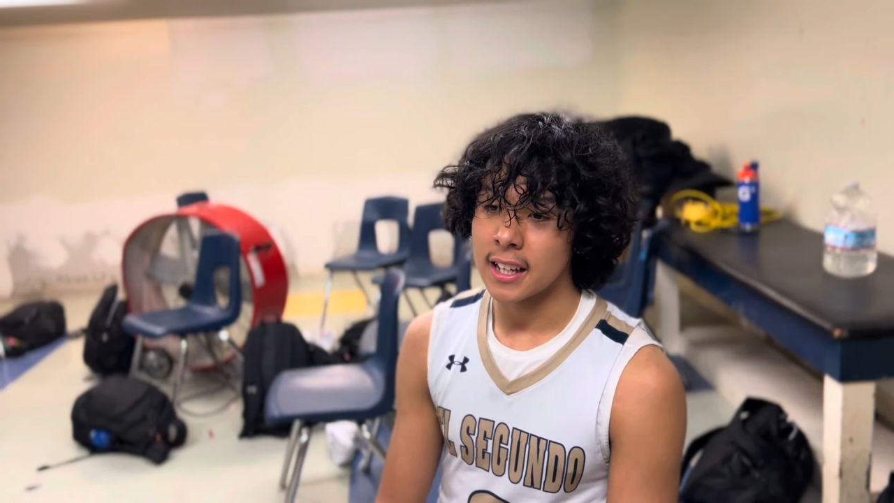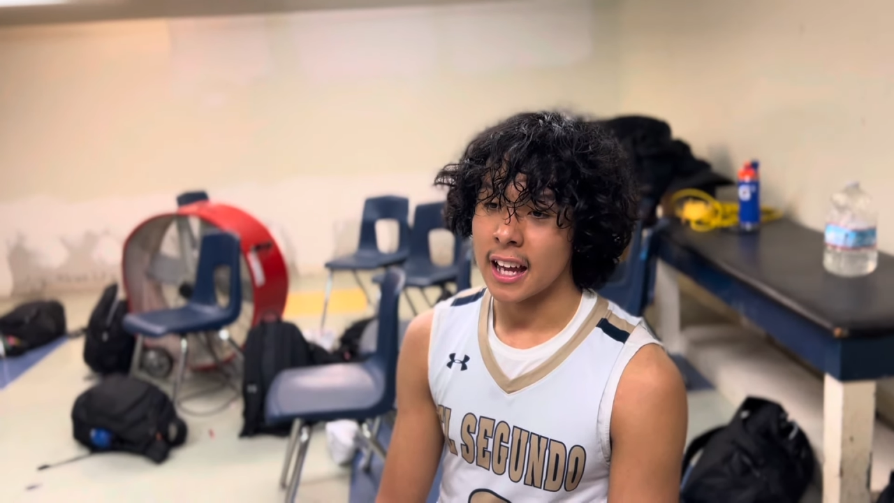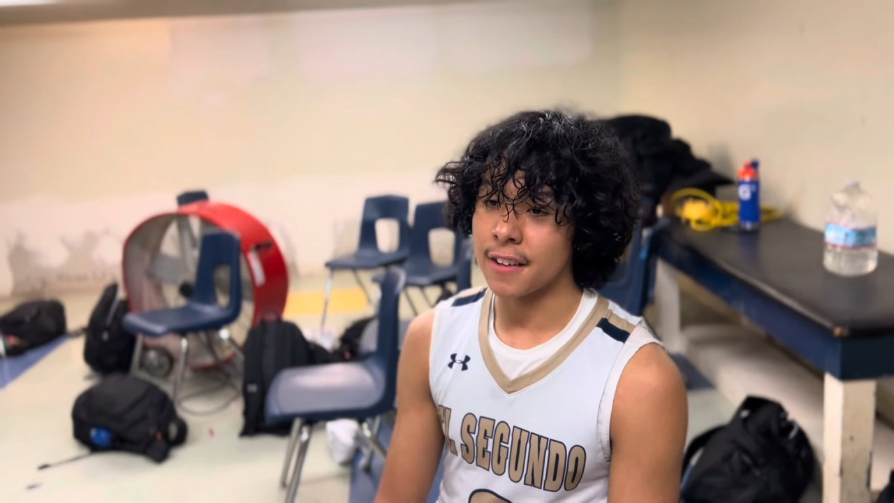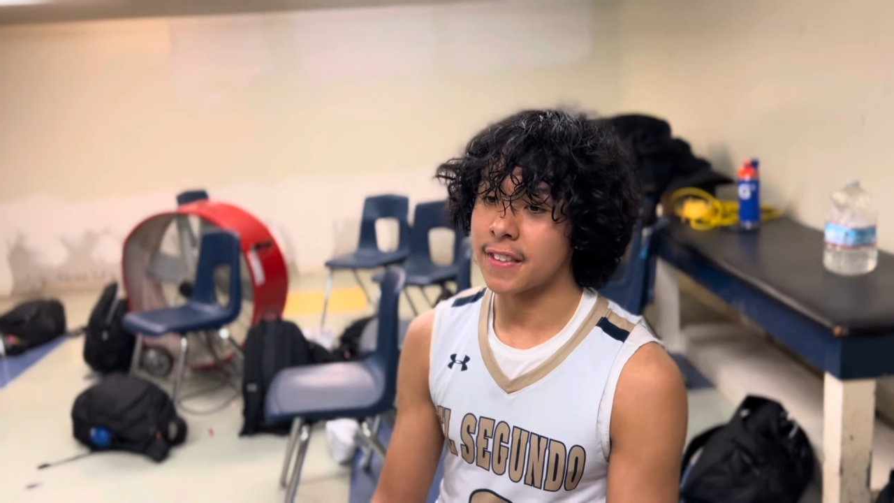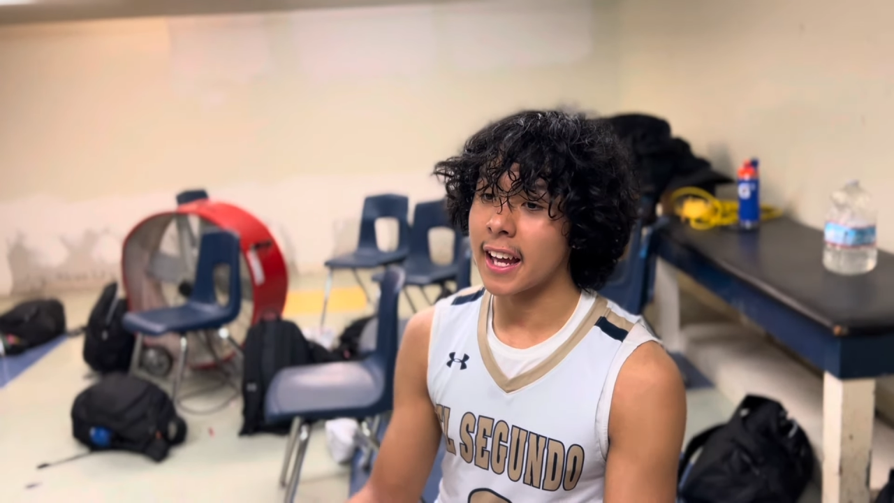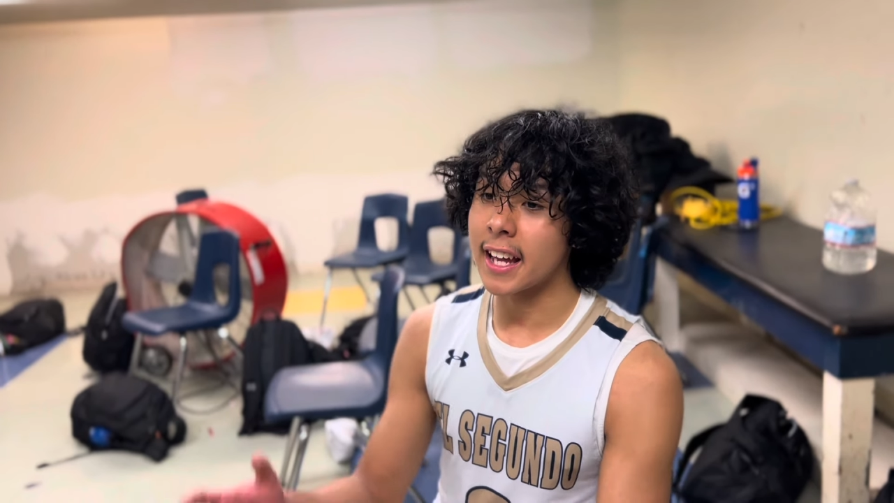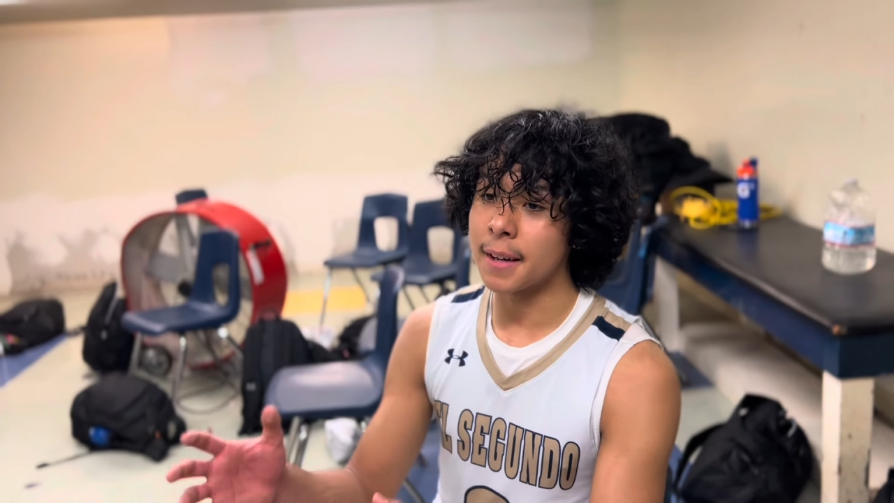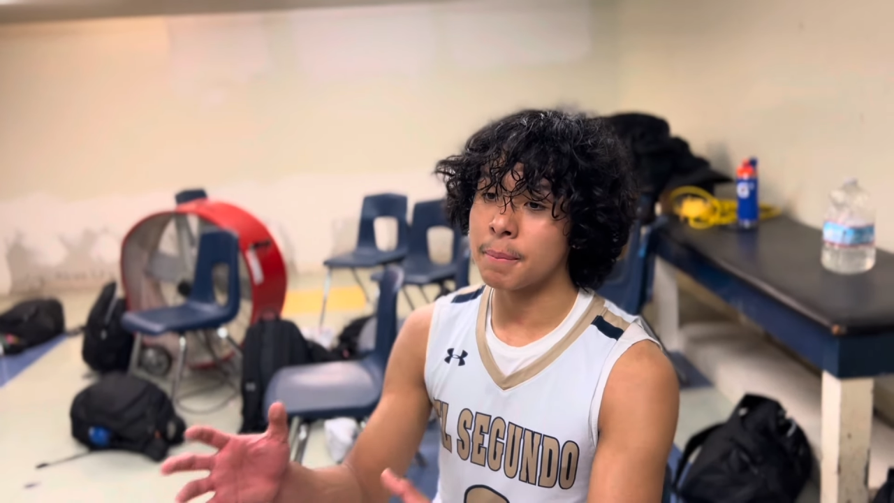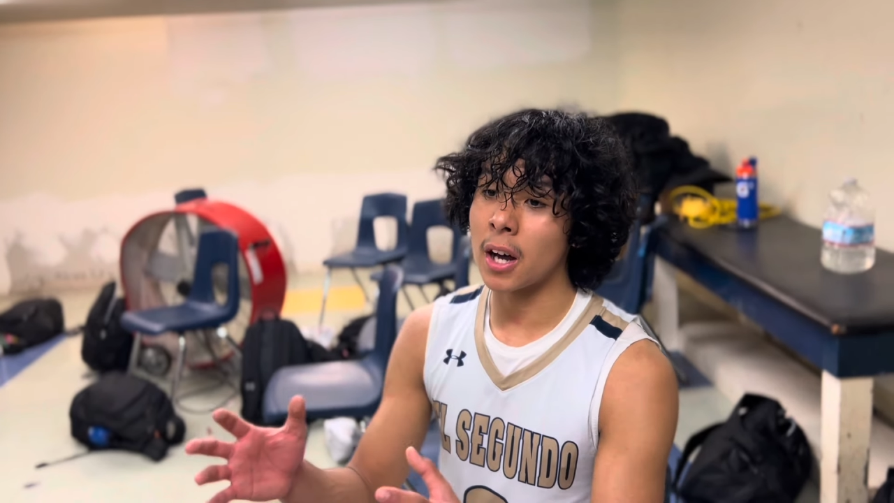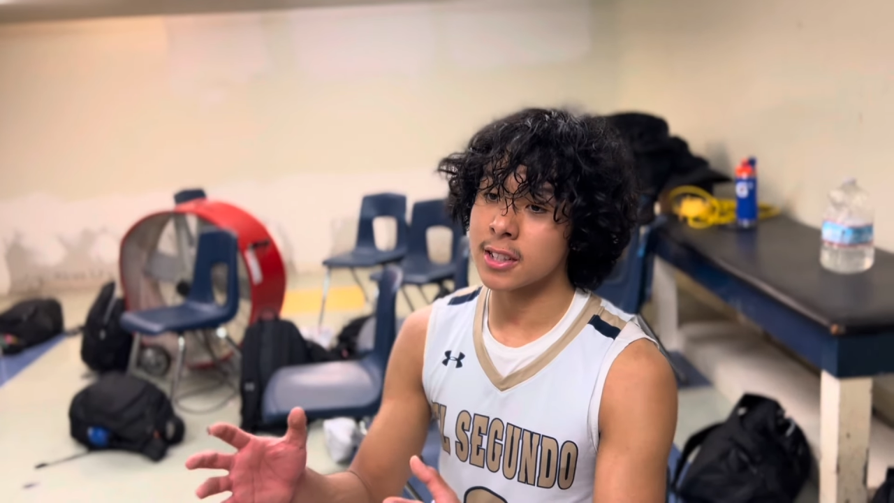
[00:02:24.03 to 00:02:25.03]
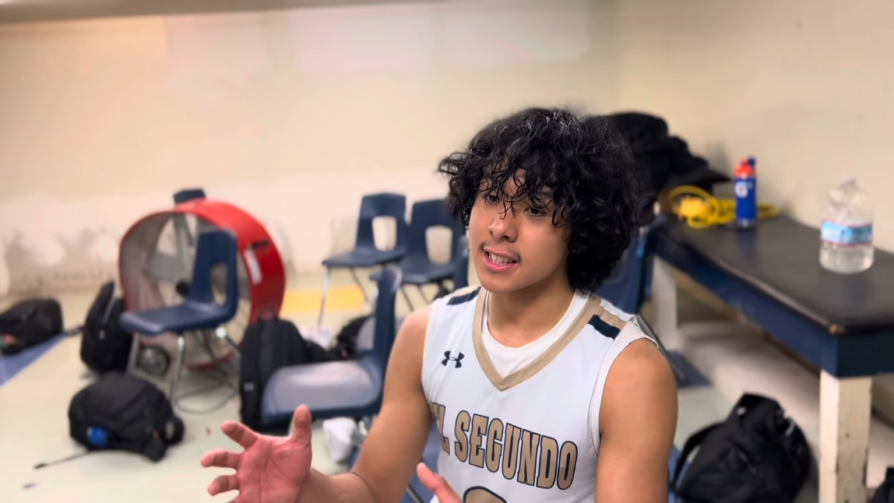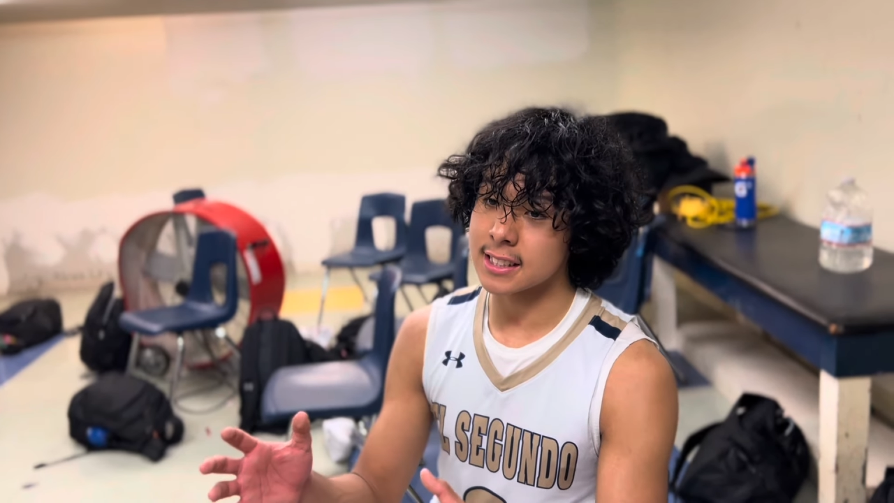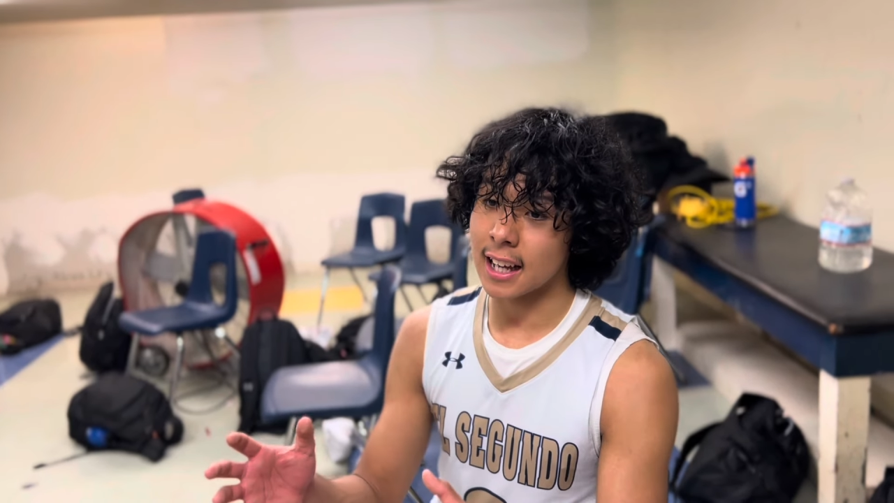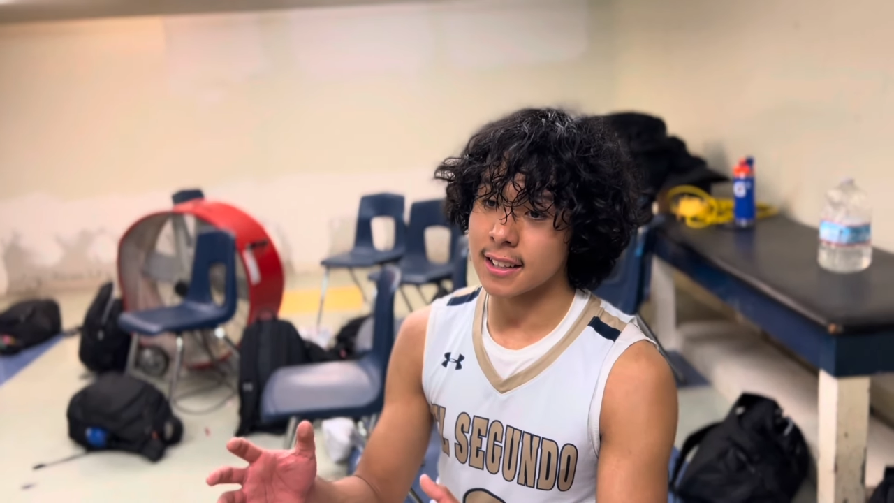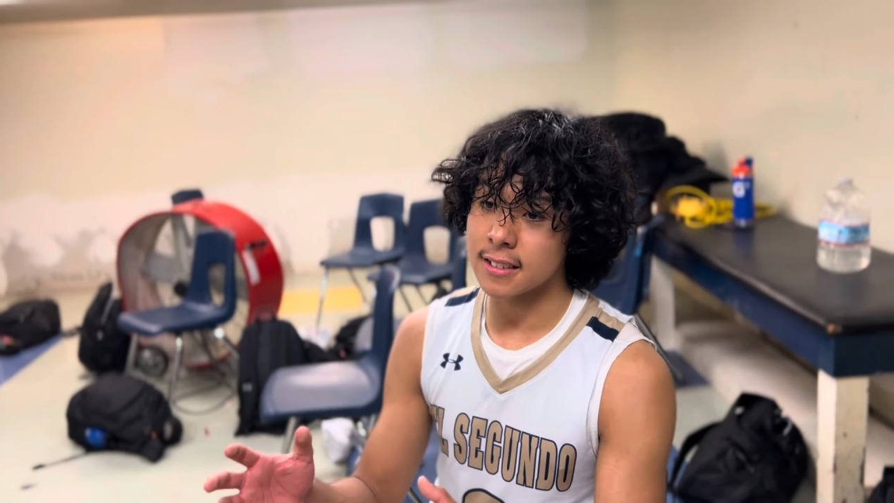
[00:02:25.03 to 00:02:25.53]
if they inbounded at
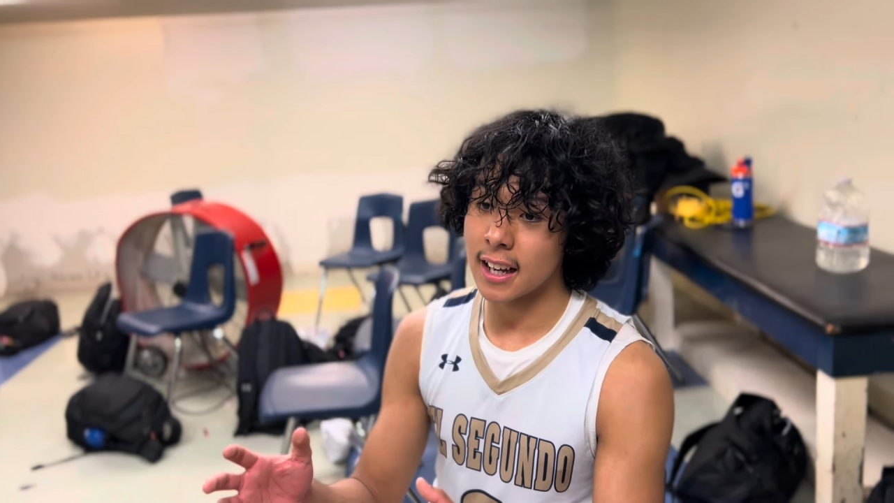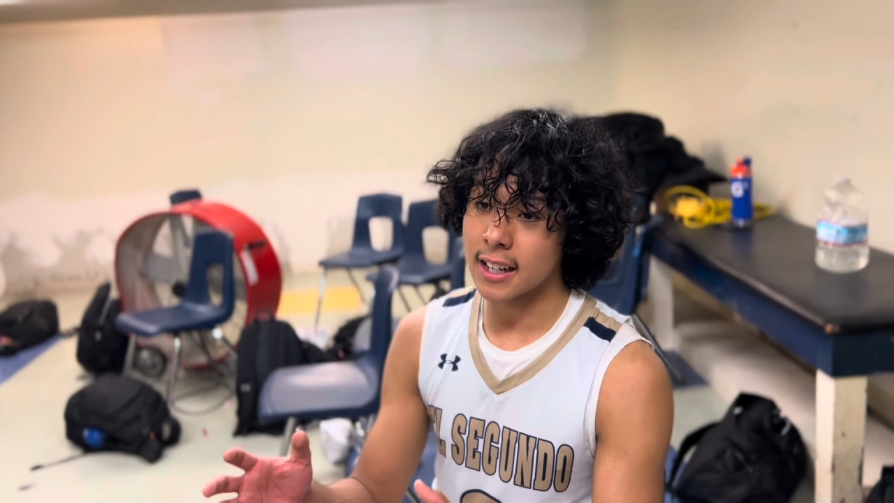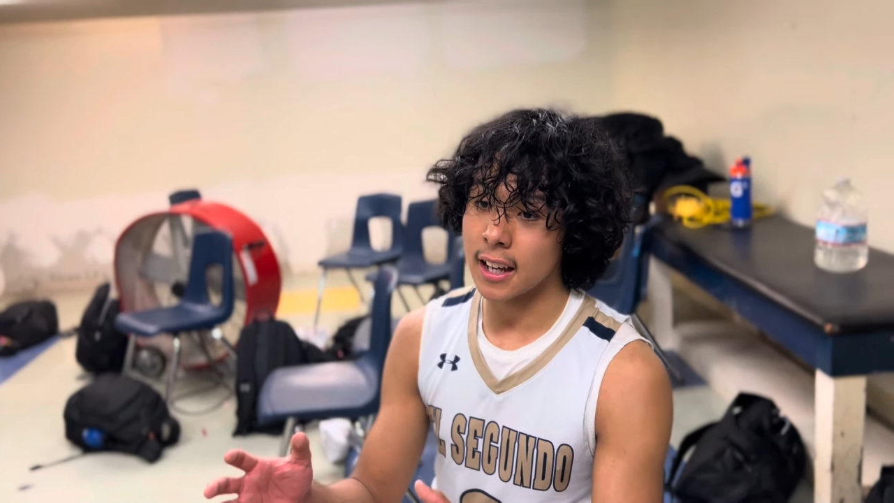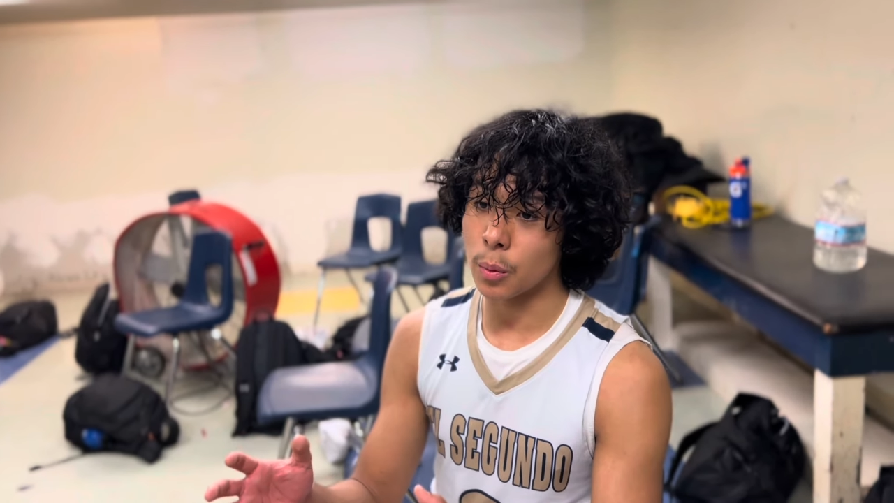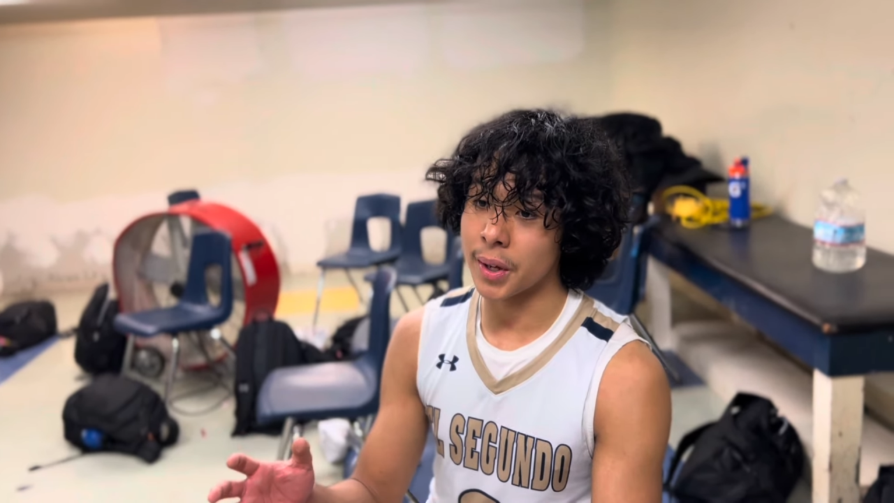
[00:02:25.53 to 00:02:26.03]
sideline,